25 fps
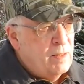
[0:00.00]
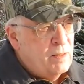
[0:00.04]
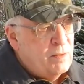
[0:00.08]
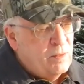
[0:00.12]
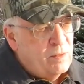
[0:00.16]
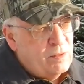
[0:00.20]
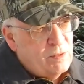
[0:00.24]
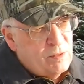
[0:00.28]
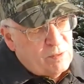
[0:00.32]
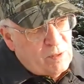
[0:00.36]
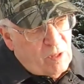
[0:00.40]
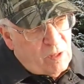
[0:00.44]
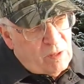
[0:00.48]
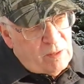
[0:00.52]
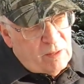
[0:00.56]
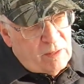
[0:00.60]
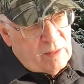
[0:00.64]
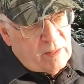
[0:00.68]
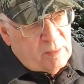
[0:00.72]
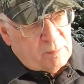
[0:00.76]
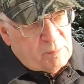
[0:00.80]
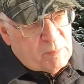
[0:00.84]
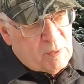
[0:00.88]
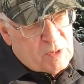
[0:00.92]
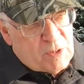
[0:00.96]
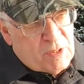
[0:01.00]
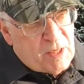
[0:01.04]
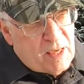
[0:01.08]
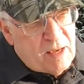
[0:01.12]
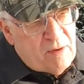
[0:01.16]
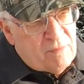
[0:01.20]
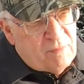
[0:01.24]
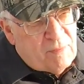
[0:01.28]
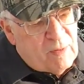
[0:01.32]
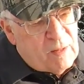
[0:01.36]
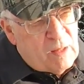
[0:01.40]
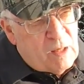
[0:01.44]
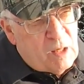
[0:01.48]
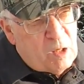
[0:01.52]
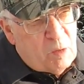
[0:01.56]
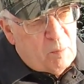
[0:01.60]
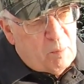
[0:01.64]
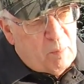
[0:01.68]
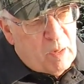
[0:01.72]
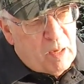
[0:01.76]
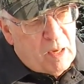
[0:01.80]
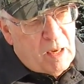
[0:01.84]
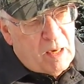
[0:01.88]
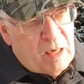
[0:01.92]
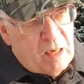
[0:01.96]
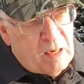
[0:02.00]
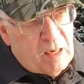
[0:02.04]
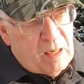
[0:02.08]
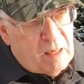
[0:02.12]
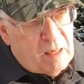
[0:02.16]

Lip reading: So I started up the skiff a little bit.